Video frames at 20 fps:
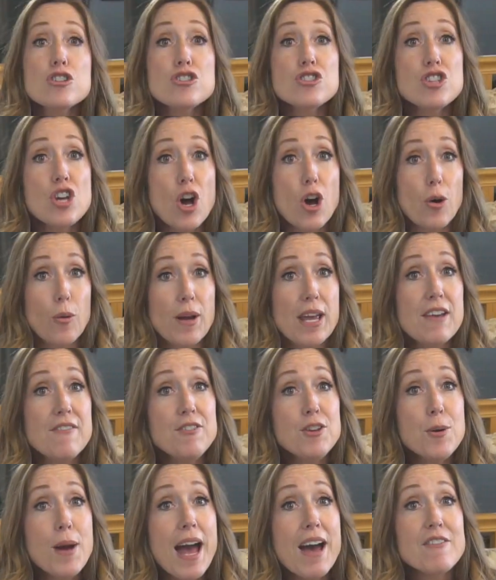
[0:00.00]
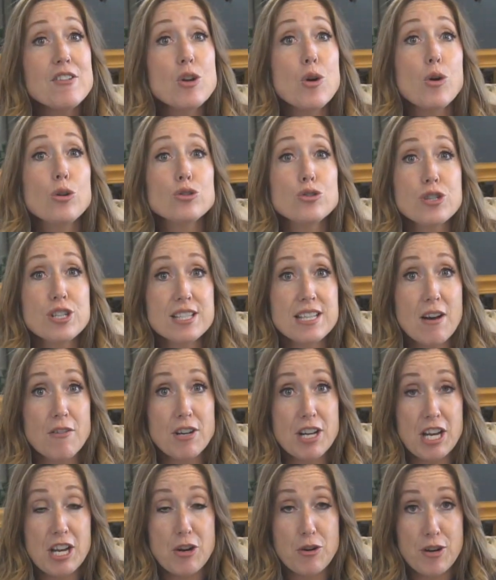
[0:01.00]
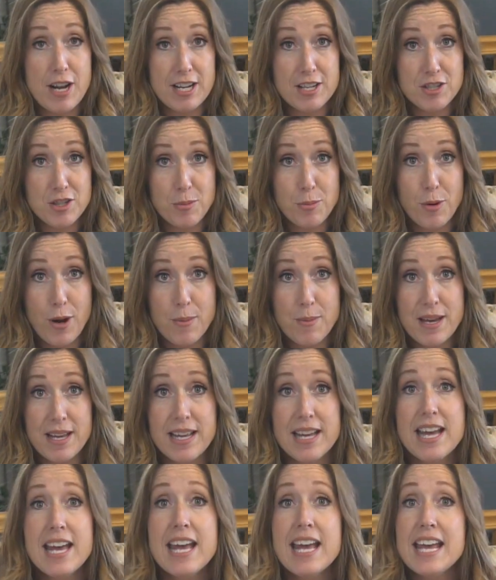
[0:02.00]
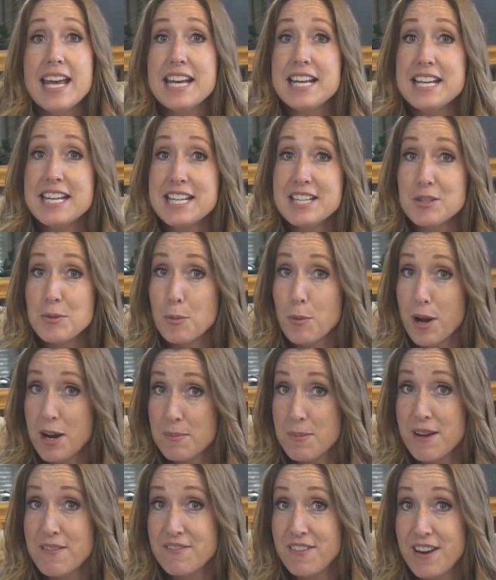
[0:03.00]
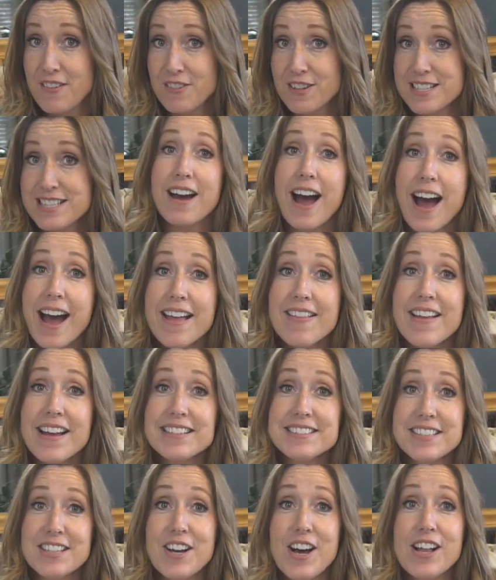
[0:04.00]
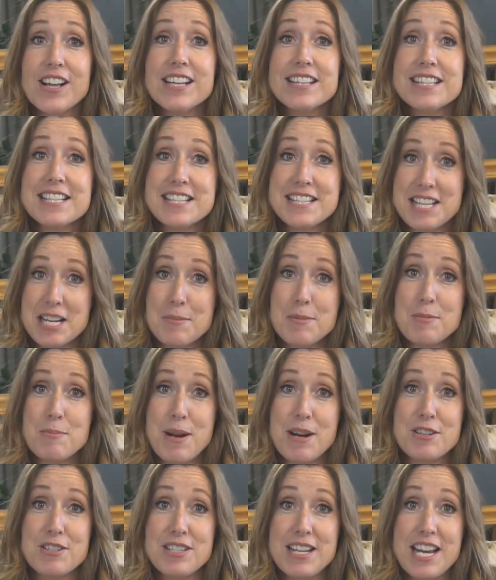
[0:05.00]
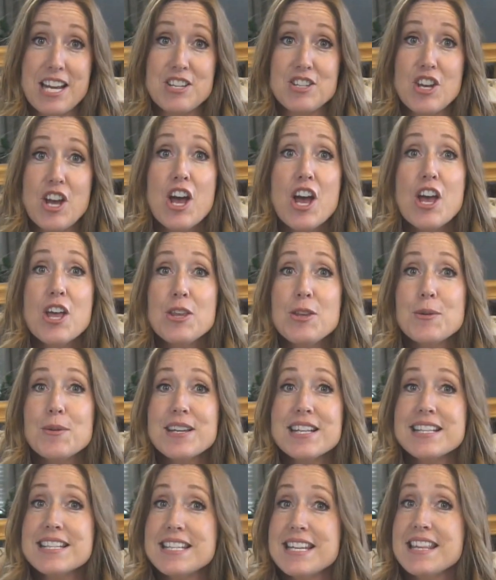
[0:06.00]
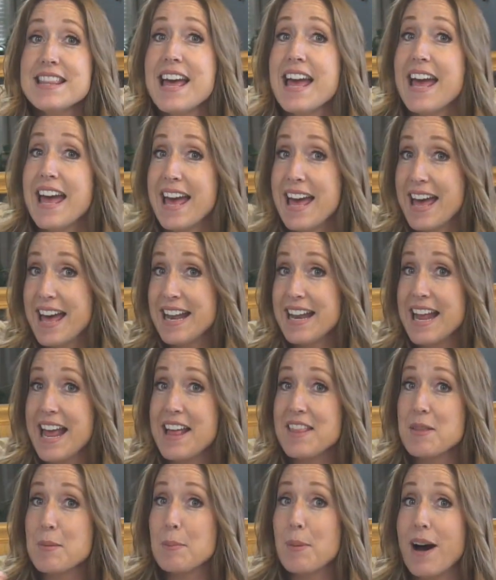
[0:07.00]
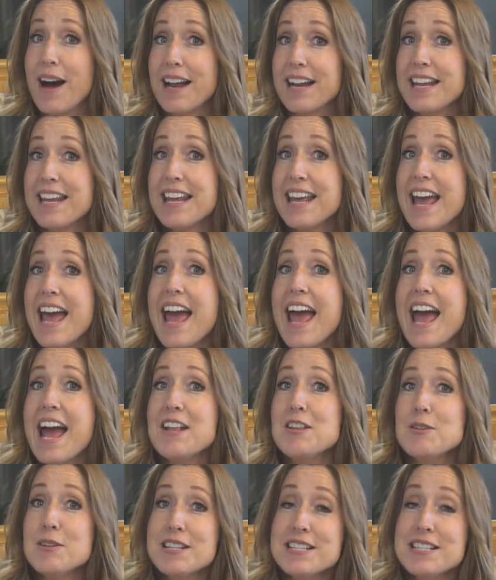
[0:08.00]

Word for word: So if you have an ultrasound at your next appointment, it is one of my favorites. I like to call it the cinnamon bear stage. You can see the head and the body, and you